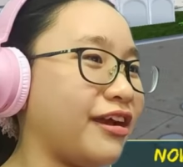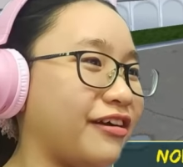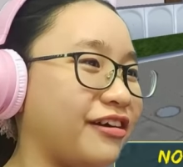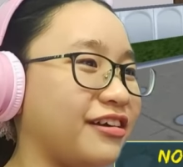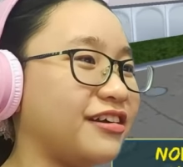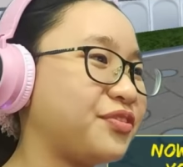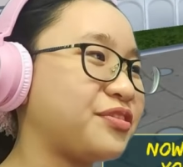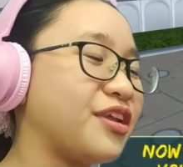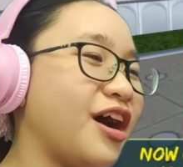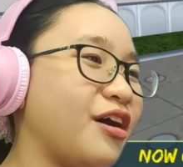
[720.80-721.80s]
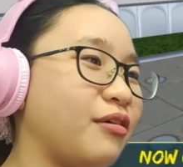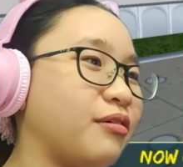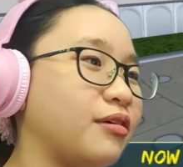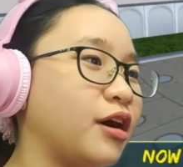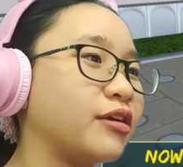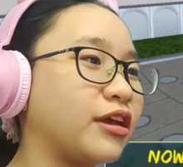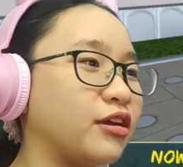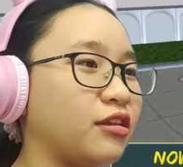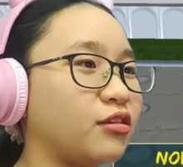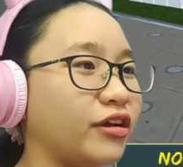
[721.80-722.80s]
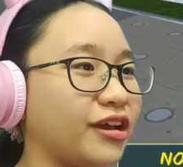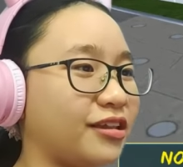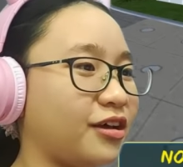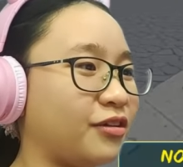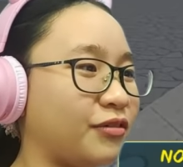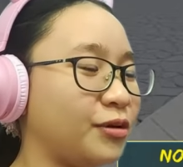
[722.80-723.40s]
there. No. Okay, good. He's going in the other